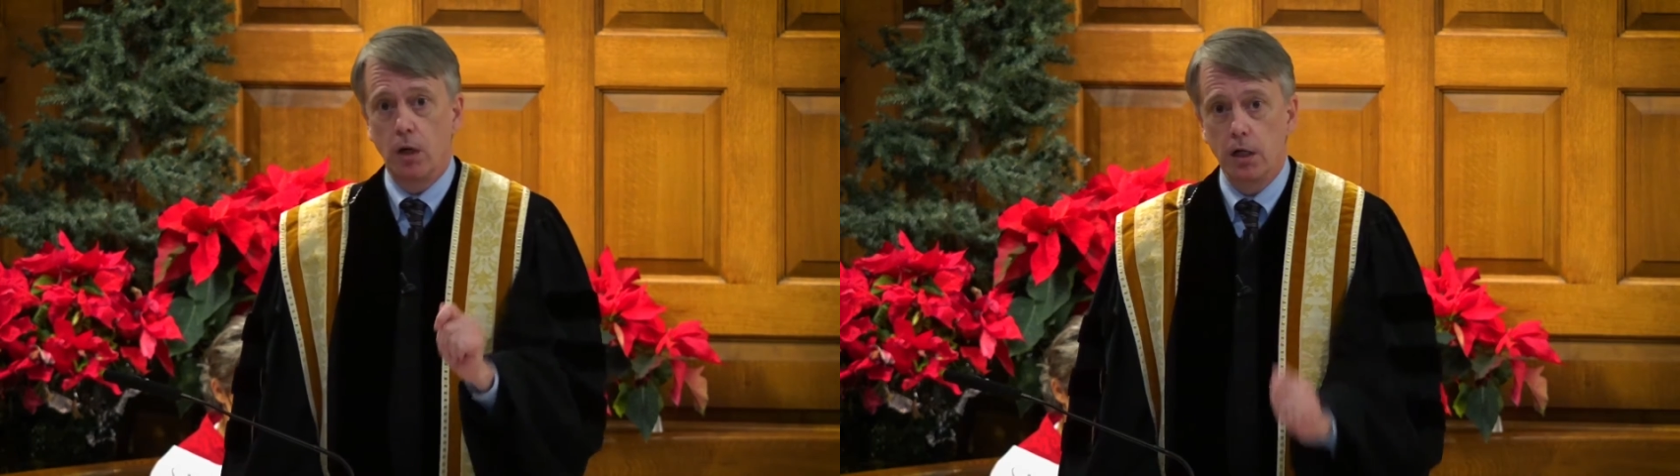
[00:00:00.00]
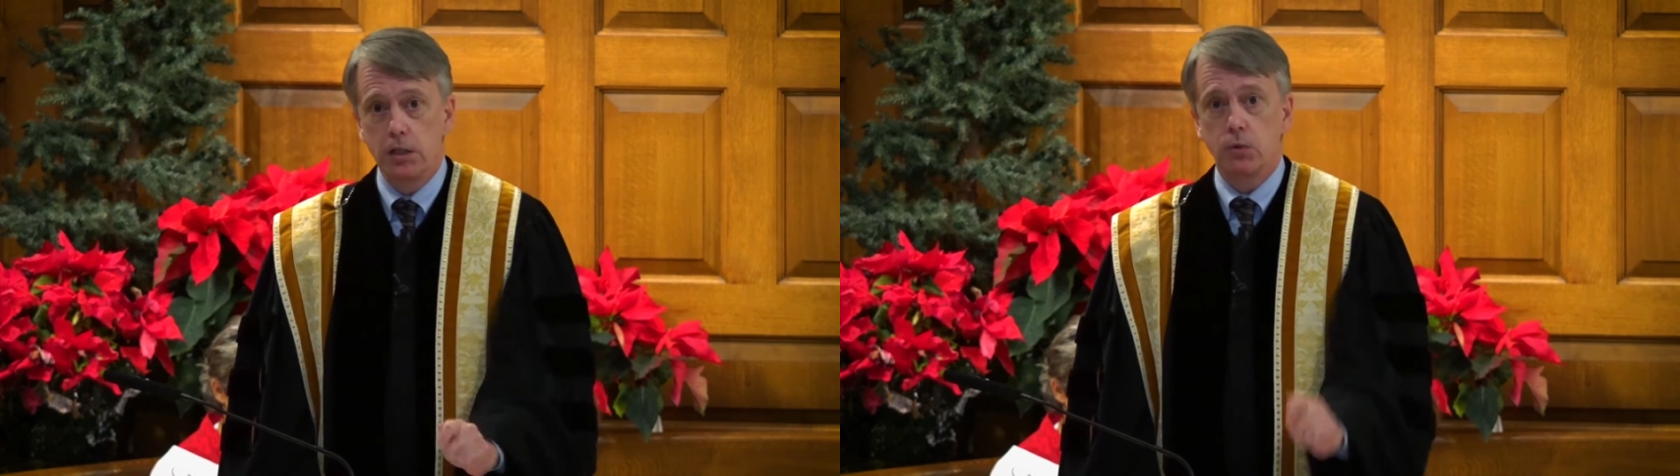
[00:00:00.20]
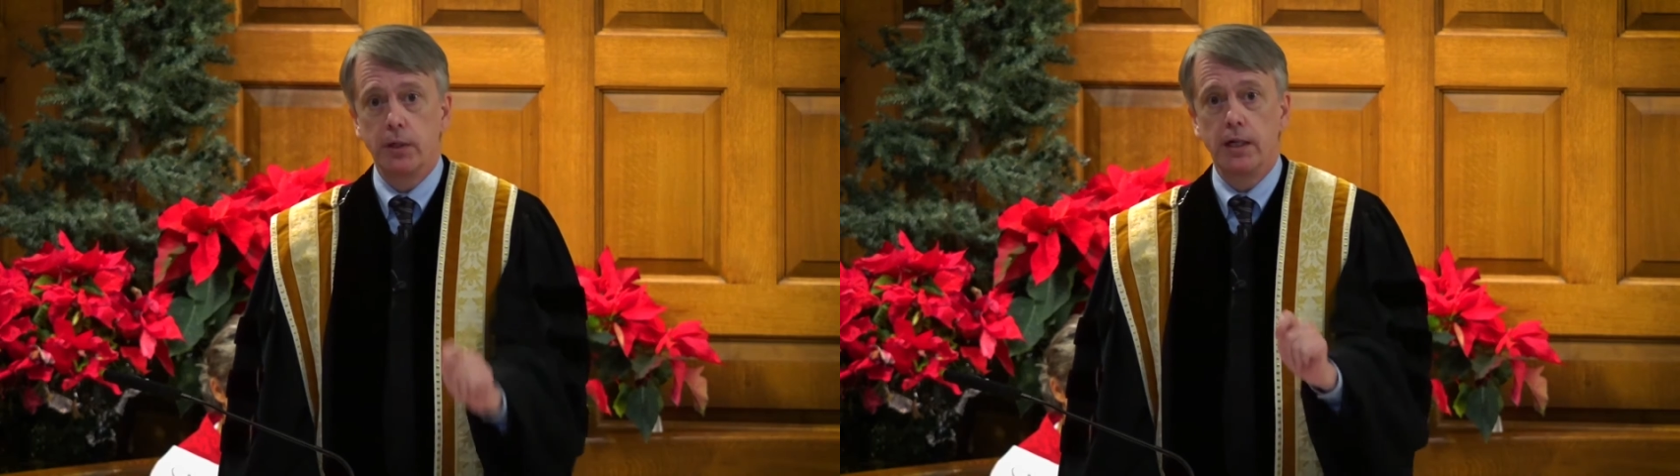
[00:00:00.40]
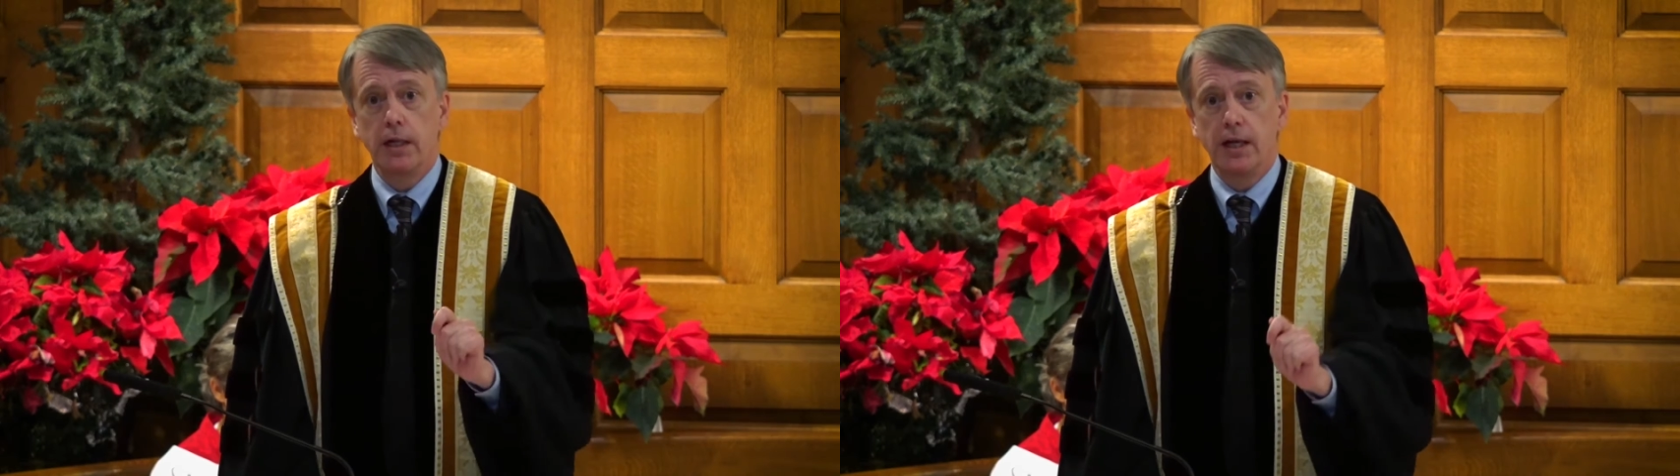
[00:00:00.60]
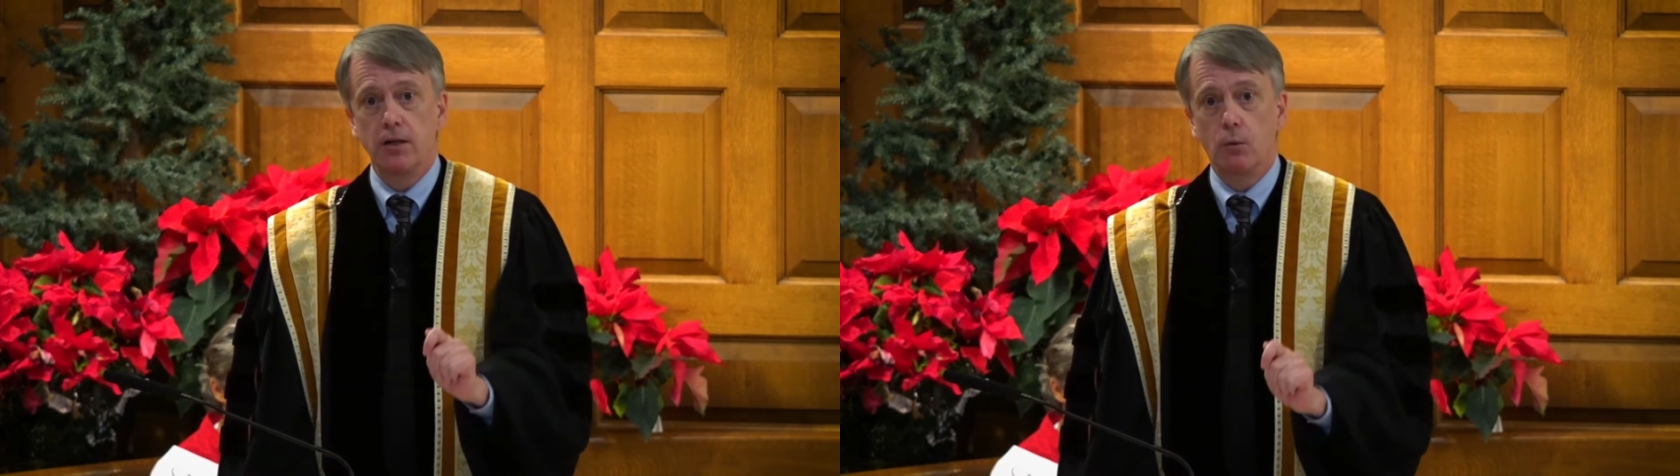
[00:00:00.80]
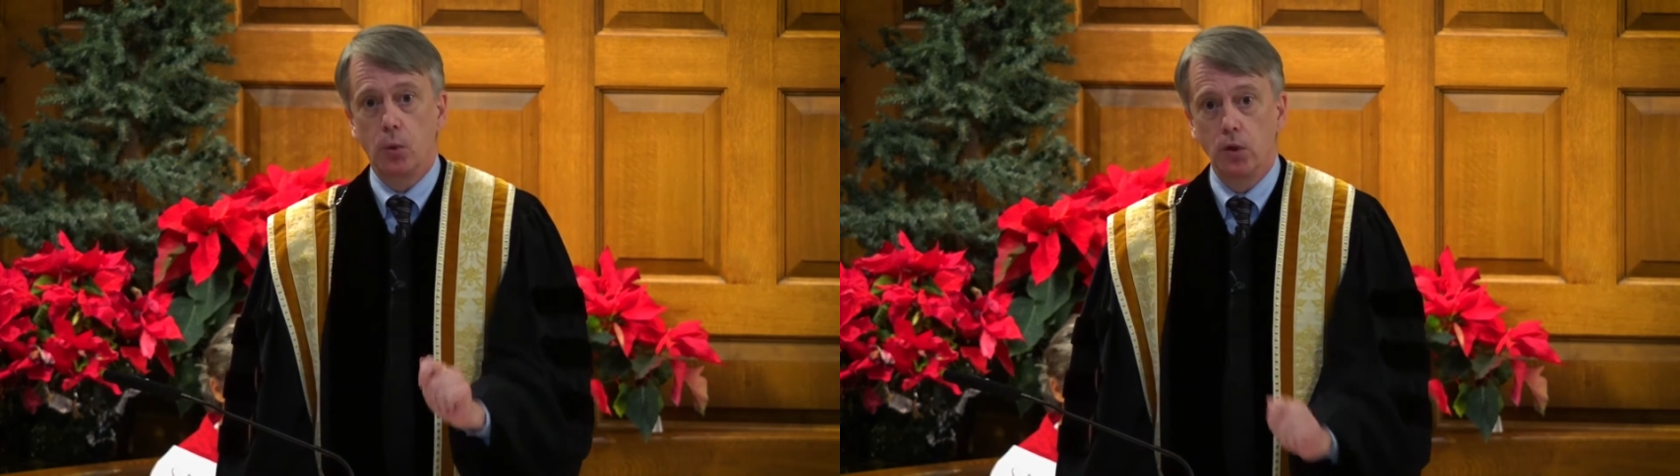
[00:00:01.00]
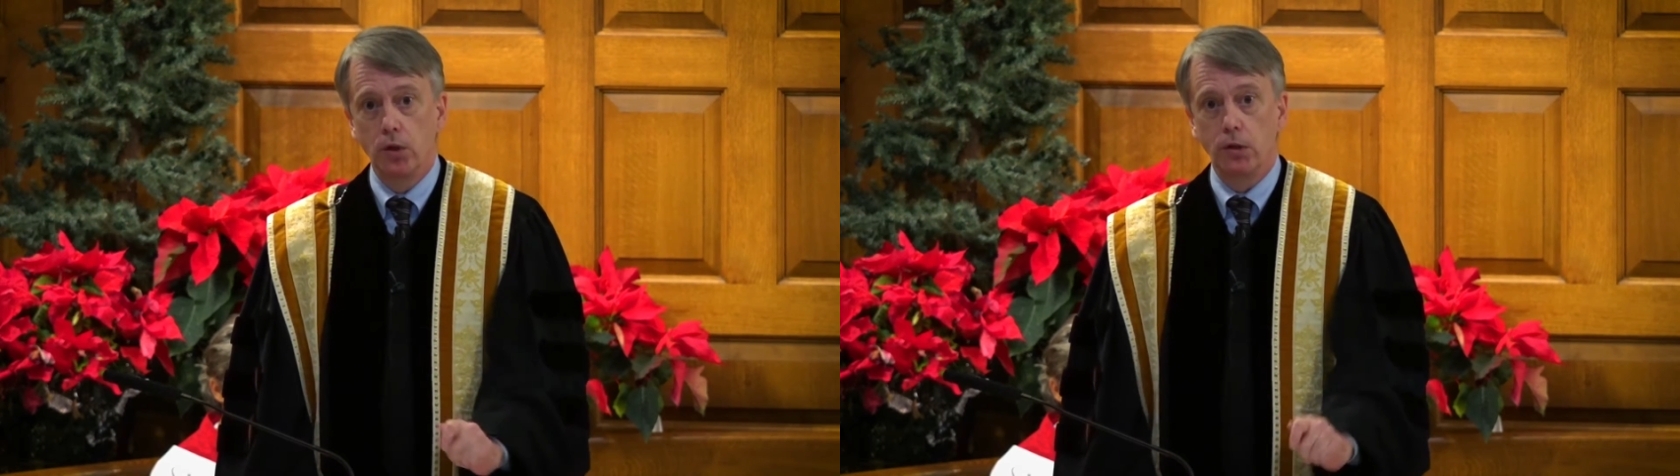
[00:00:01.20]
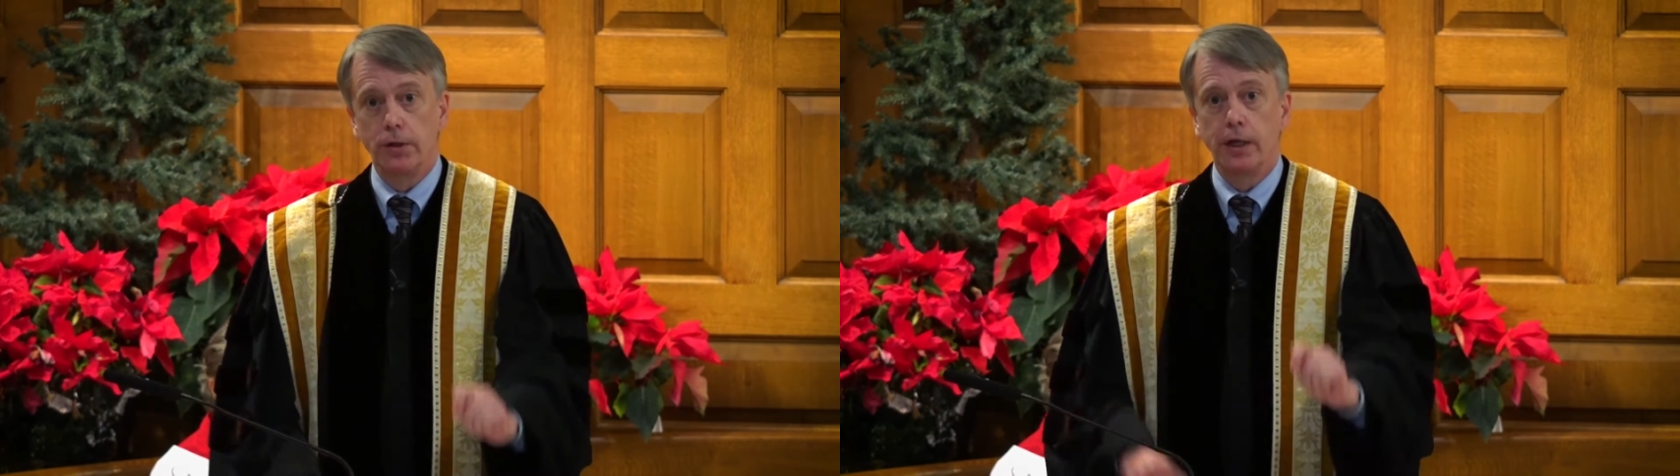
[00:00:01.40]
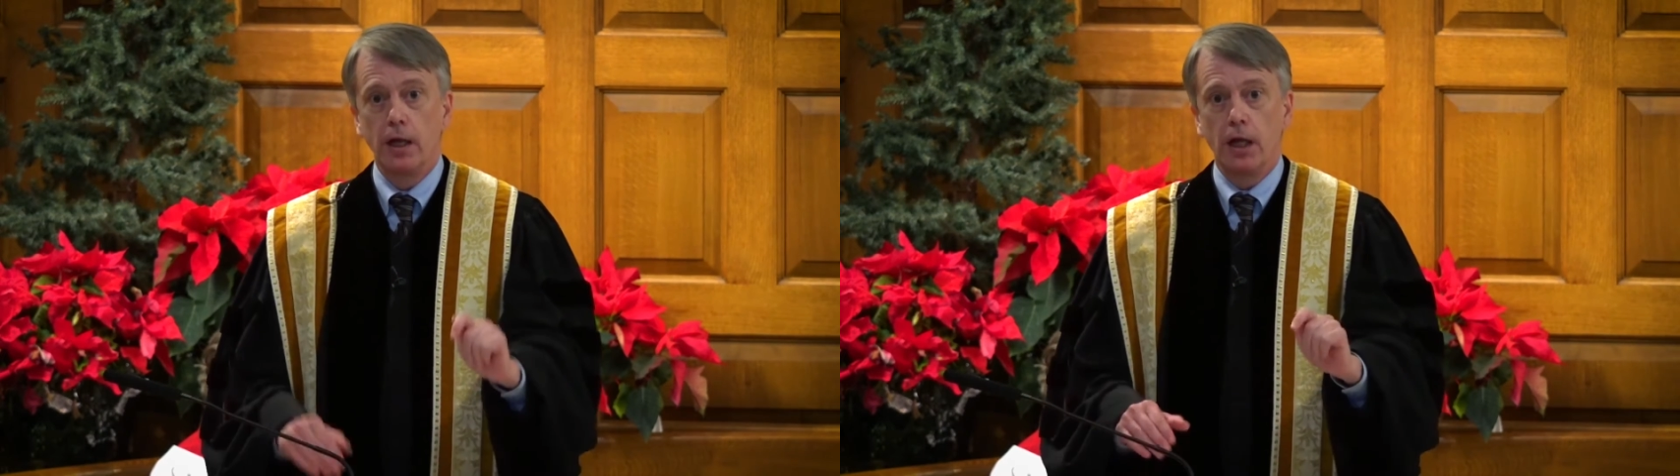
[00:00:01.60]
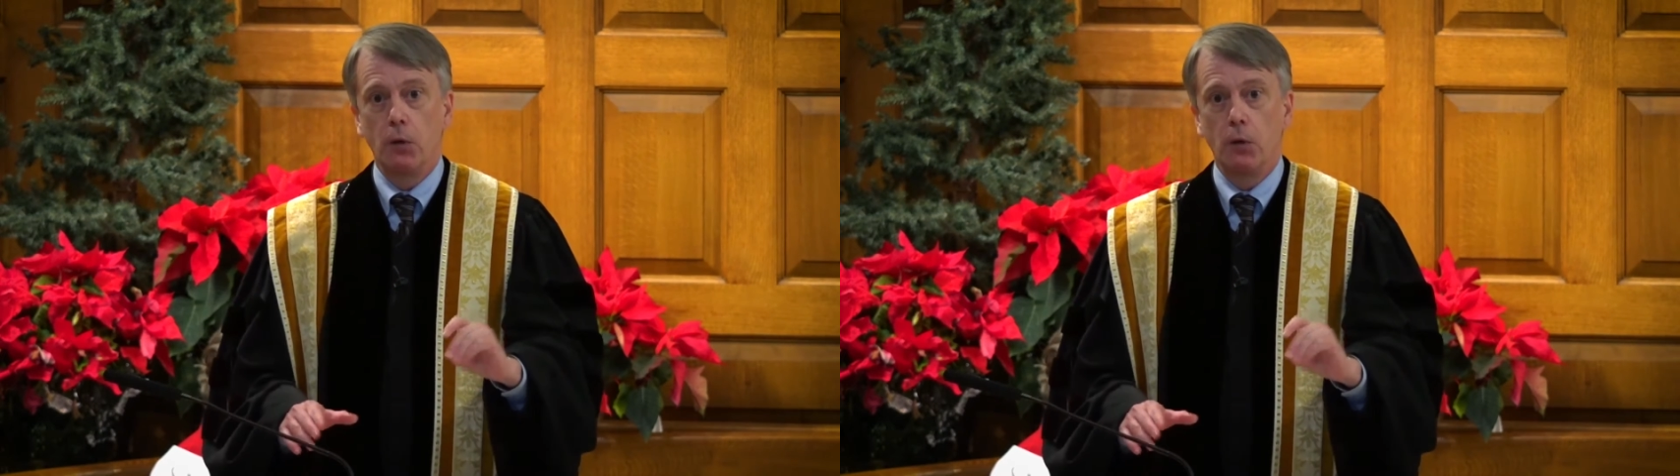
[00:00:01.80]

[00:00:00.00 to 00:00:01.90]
hungry in a world